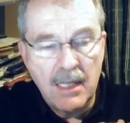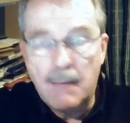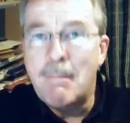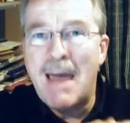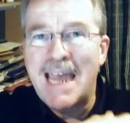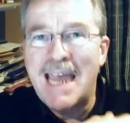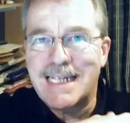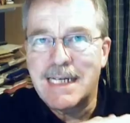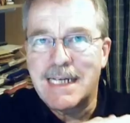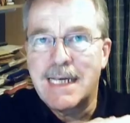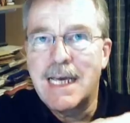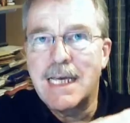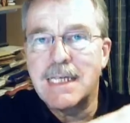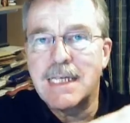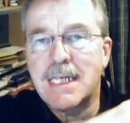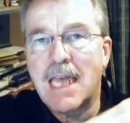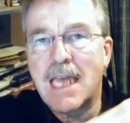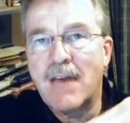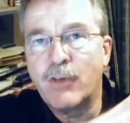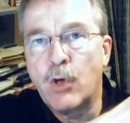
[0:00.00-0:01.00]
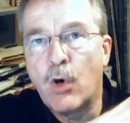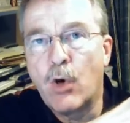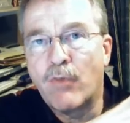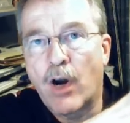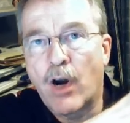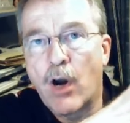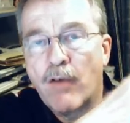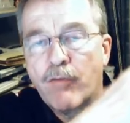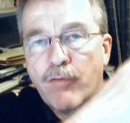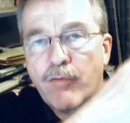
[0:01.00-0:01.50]
might is given
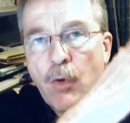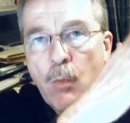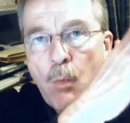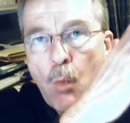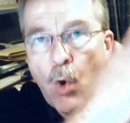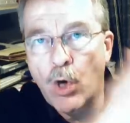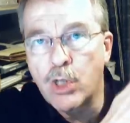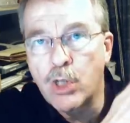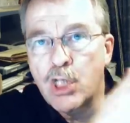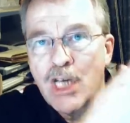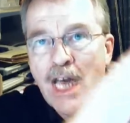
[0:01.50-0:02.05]
over from one